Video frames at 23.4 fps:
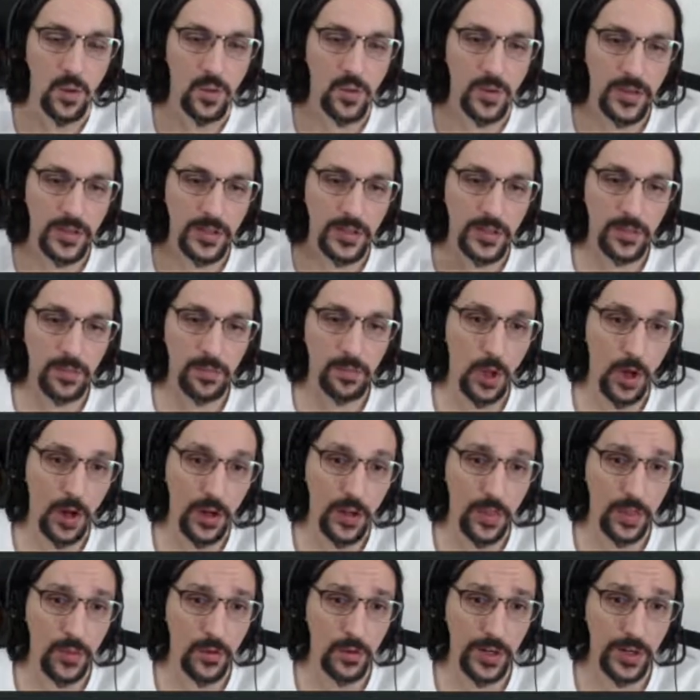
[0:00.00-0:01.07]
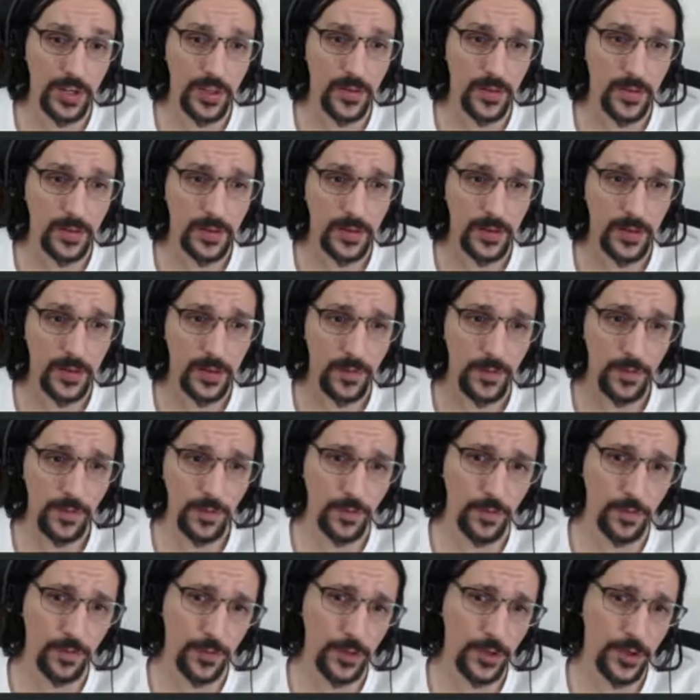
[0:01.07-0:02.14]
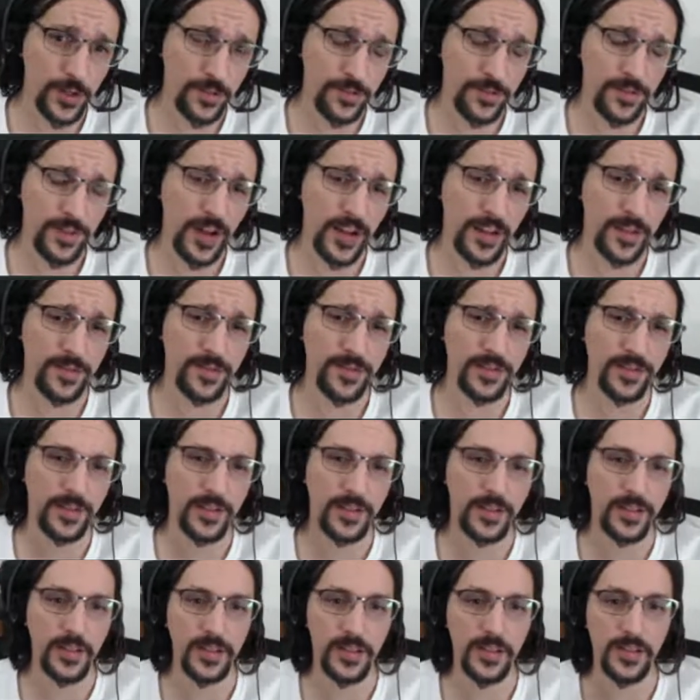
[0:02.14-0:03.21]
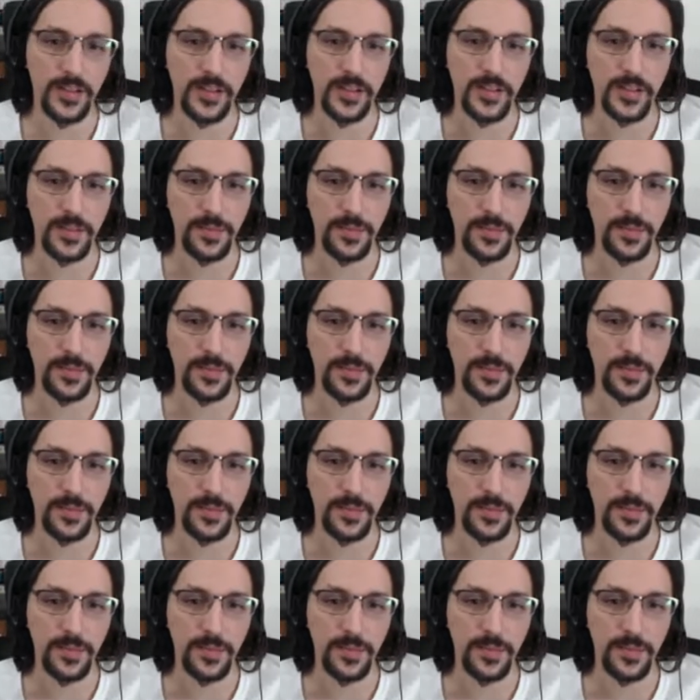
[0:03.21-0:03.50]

Once block 345 is